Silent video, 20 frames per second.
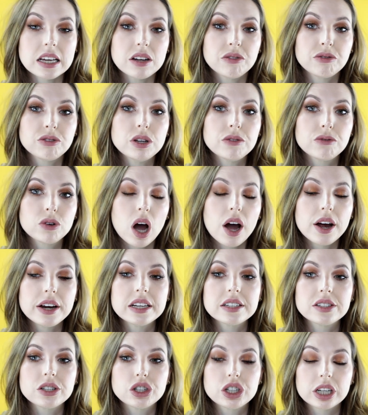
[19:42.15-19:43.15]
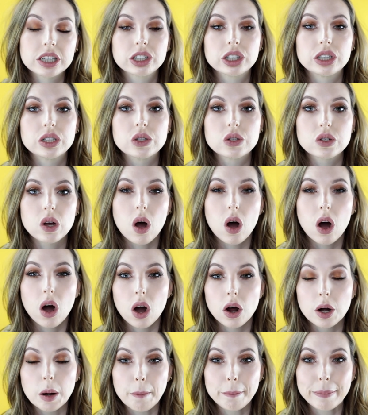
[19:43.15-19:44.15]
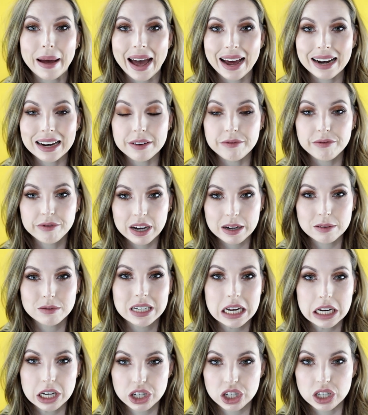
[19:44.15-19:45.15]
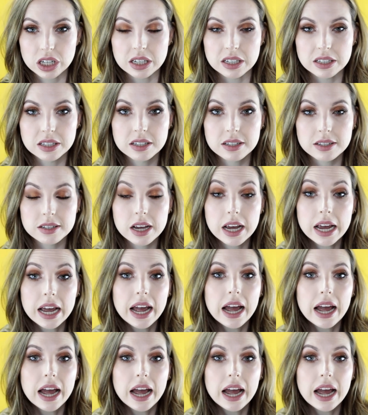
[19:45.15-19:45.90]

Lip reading: If you've got any suggestions on palette foundations,